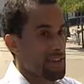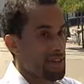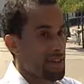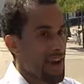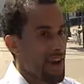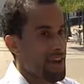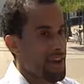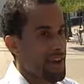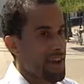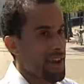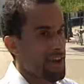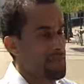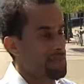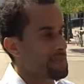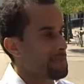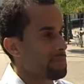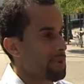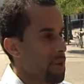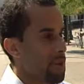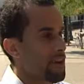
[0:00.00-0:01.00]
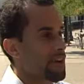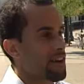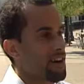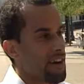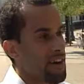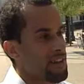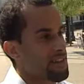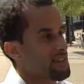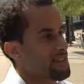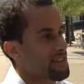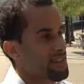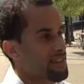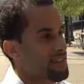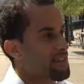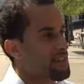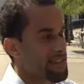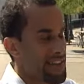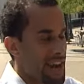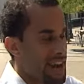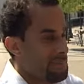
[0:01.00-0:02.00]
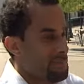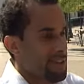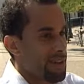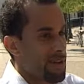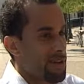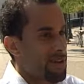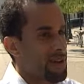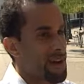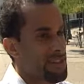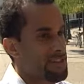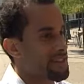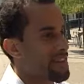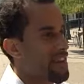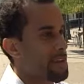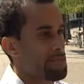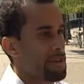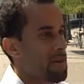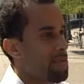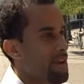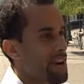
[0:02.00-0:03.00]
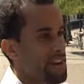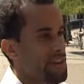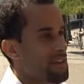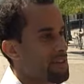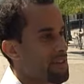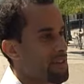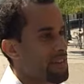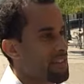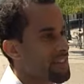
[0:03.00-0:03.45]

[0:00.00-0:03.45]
got to have some lower costs. There's got to be lower costs. There's got to be a way to do it.